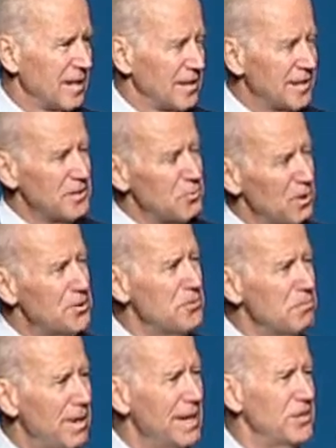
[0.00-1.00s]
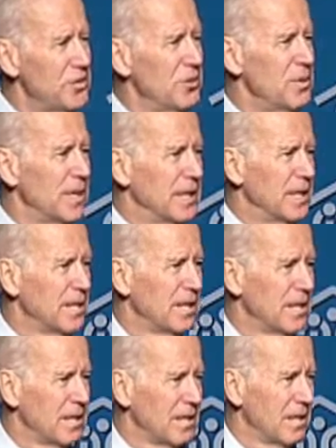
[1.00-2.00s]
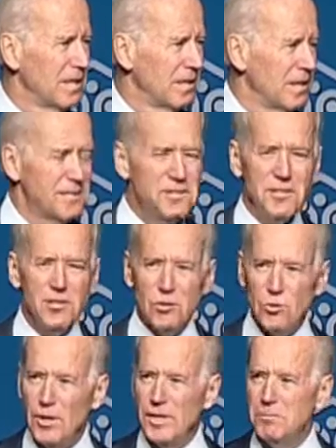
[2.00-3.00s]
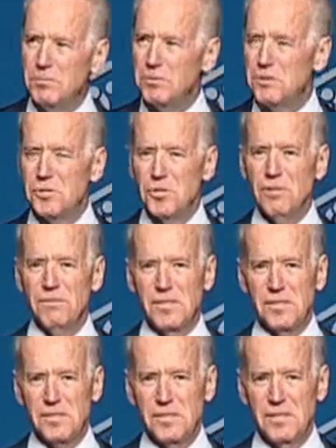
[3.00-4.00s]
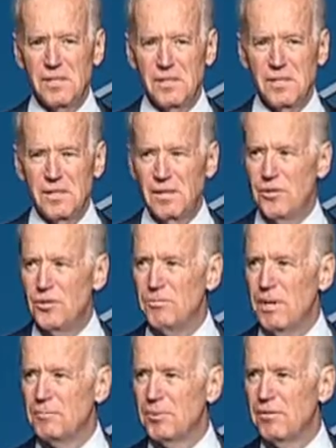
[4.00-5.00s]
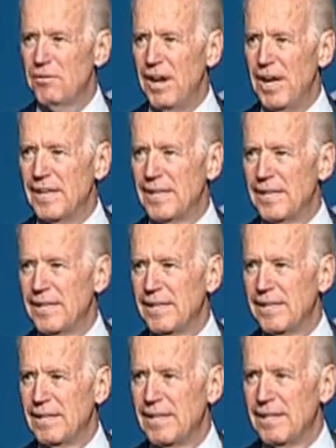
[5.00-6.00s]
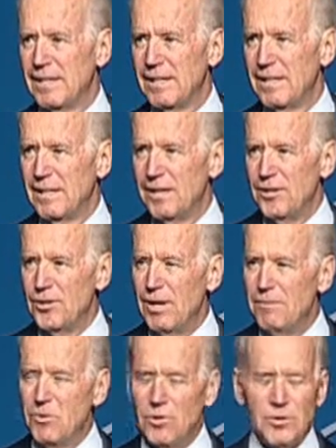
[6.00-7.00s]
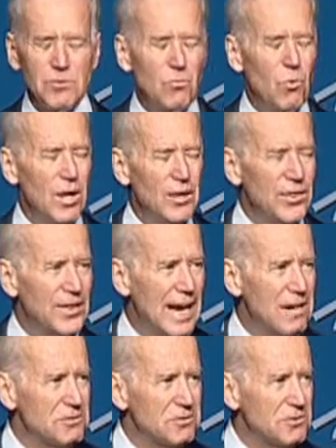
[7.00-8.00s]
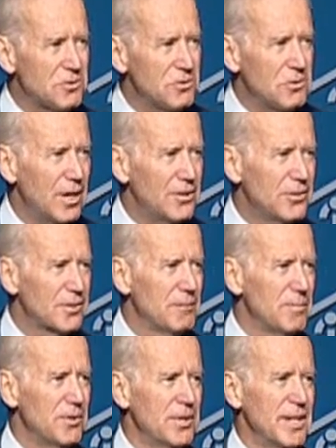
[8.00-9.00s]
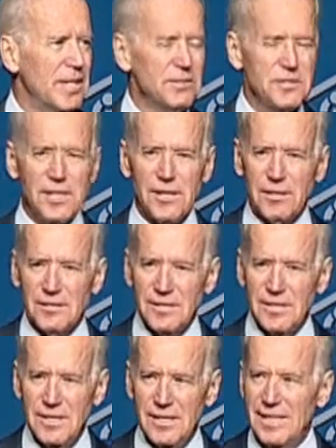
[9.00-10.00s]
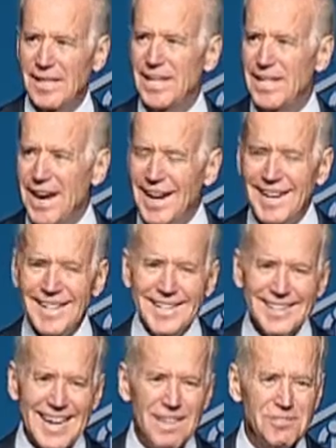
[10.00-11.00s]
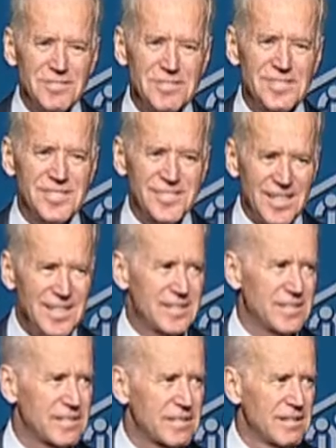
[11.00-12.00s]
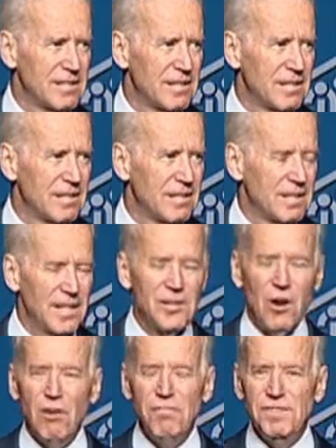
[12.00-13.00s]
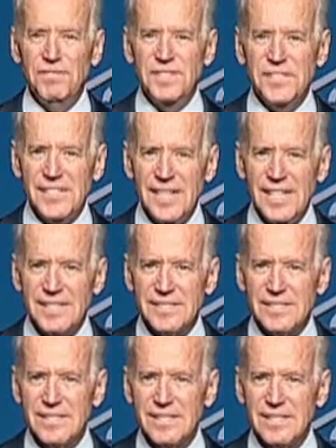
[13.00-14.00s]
Just what you've been doing. It's an incredible service you've been providing. You have more than 1,200 community health centers and 9,000 sites in all 50 states.